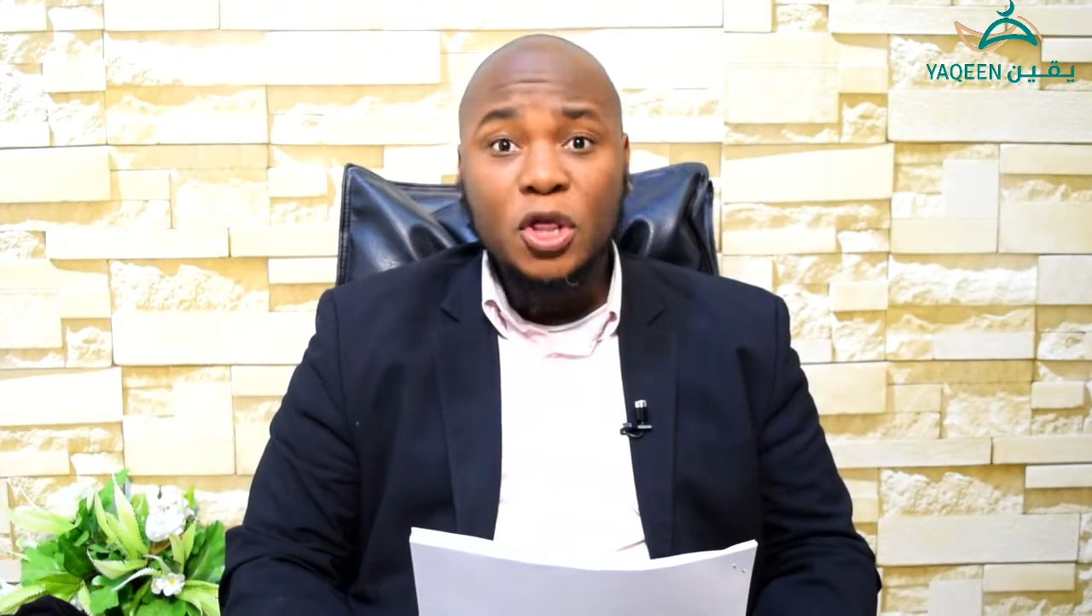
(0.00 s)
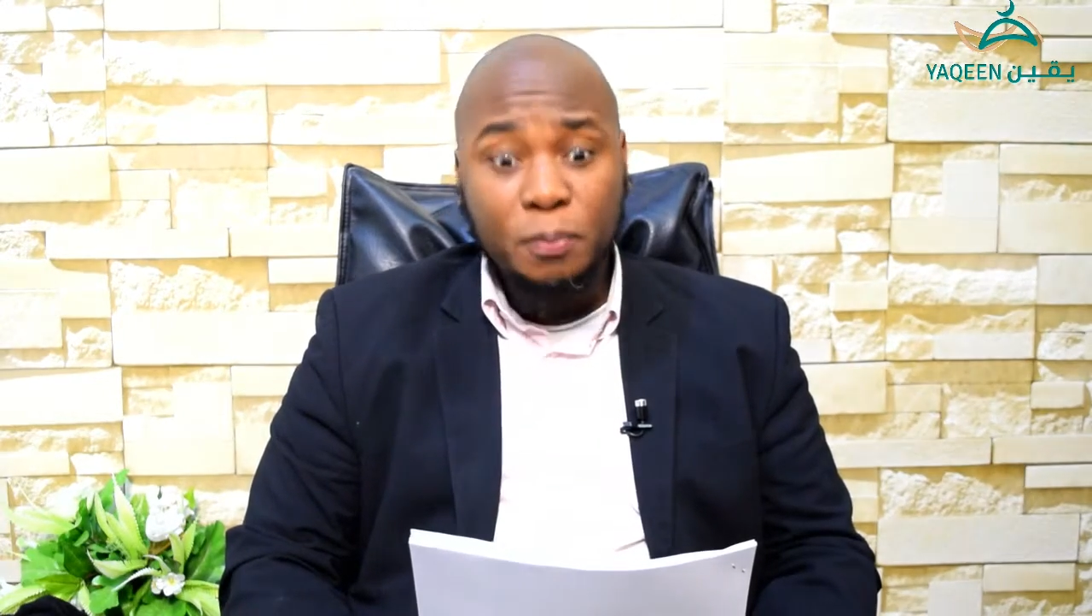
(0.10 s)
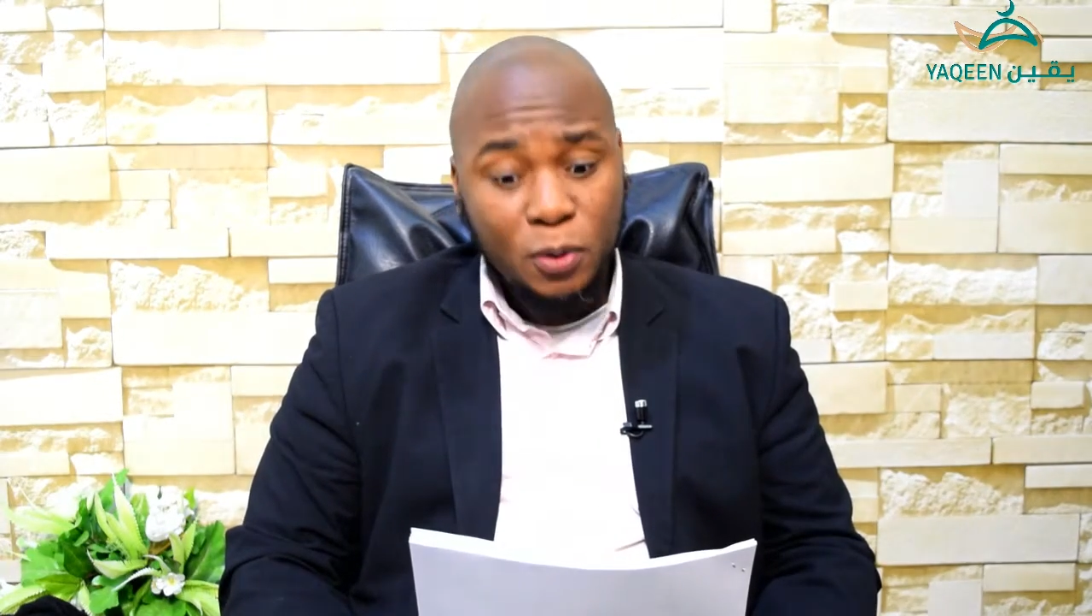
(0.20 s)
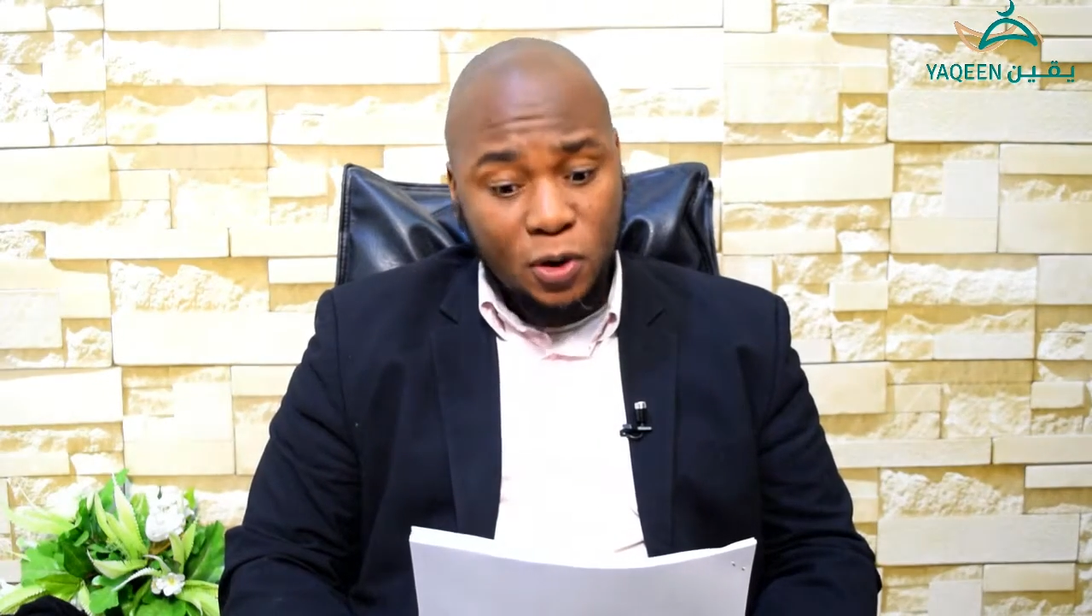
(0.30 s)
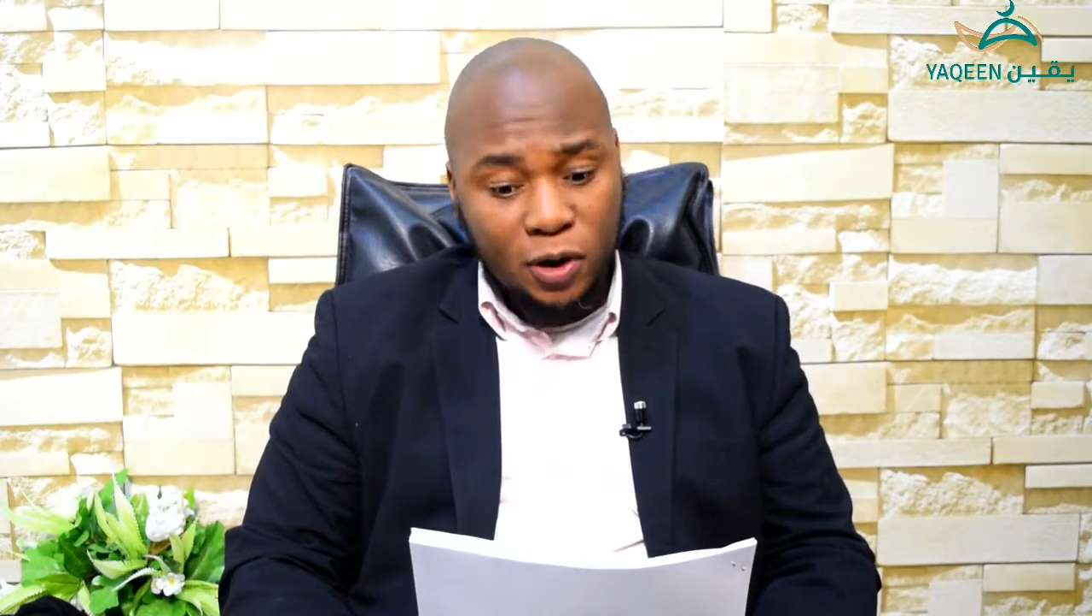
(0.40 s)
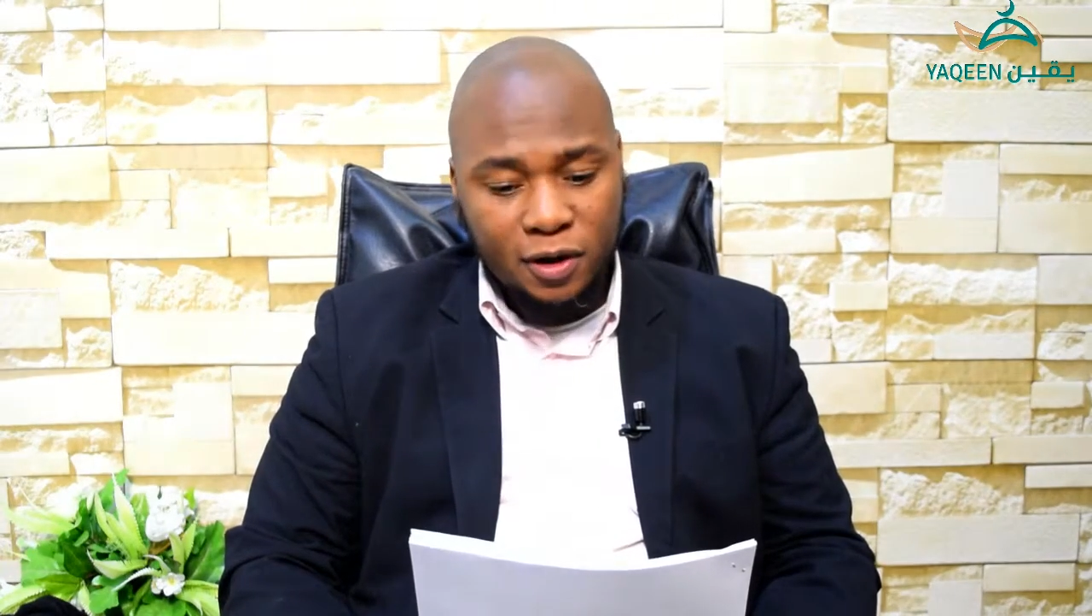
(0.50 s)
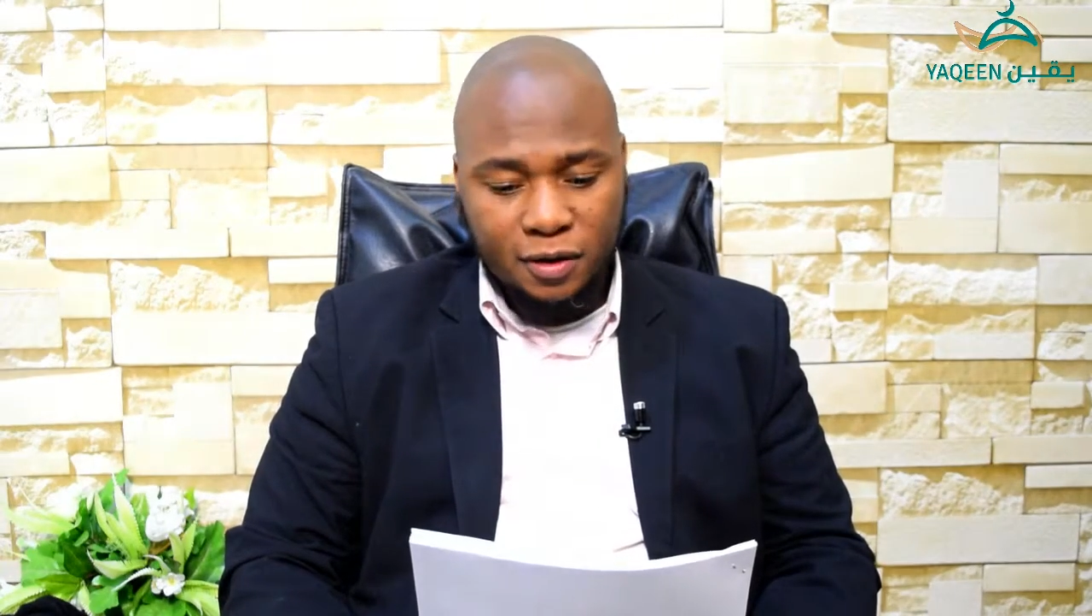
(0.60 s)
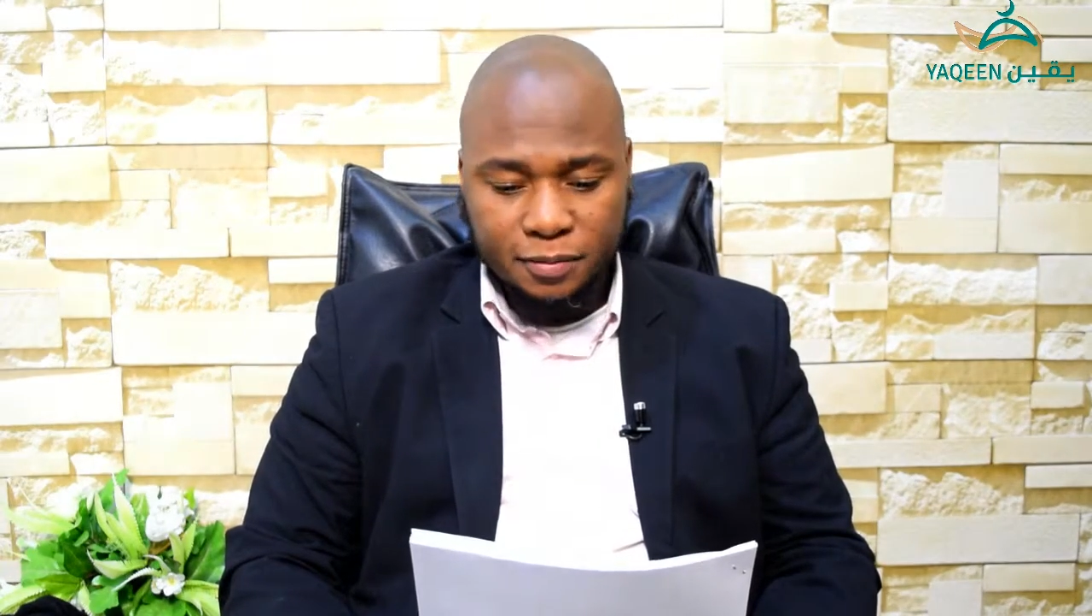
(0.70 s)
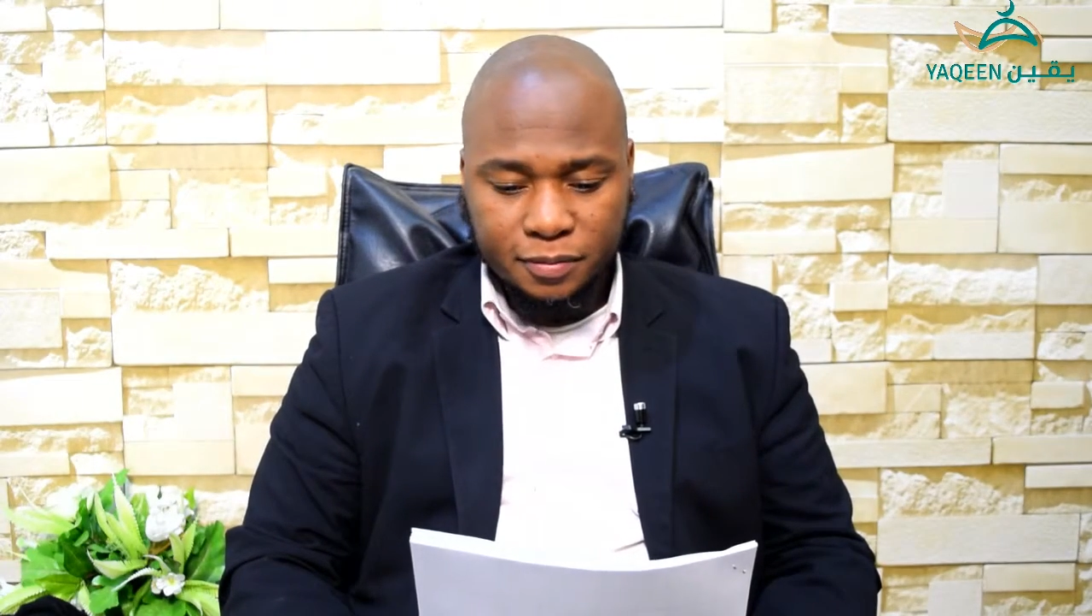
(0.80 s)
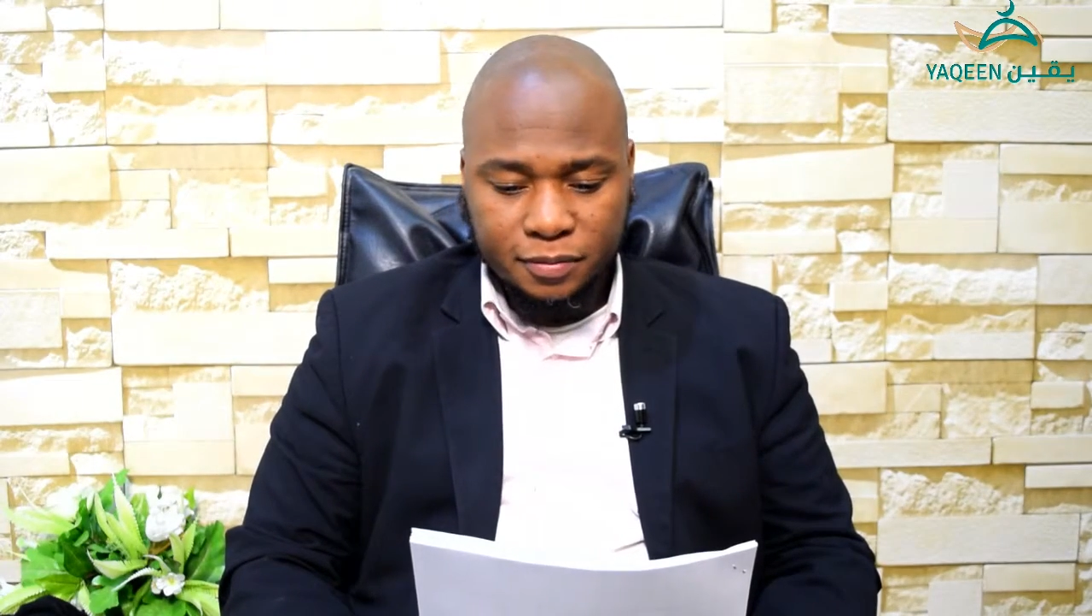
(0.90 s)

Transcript: the poor,